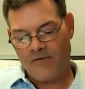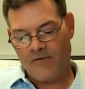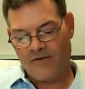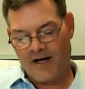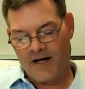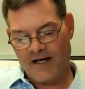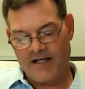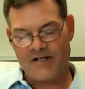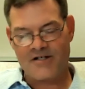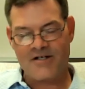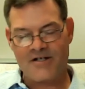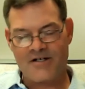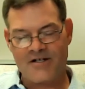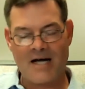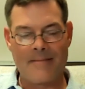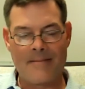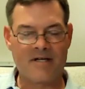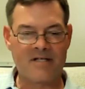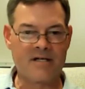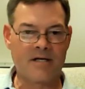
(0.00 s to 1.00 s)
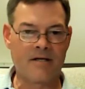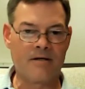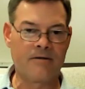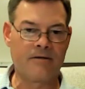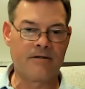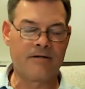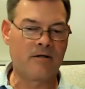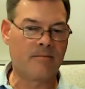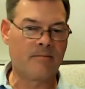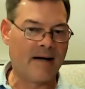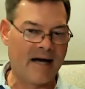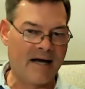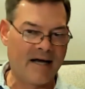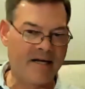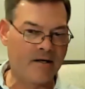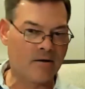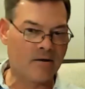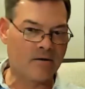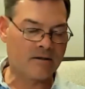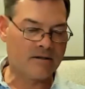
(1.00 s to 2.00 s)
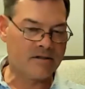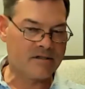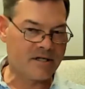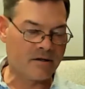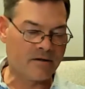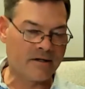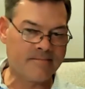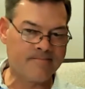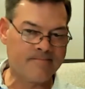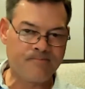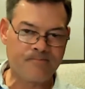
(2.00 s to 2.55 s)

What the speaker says: find a shopping center that you're buying or considering,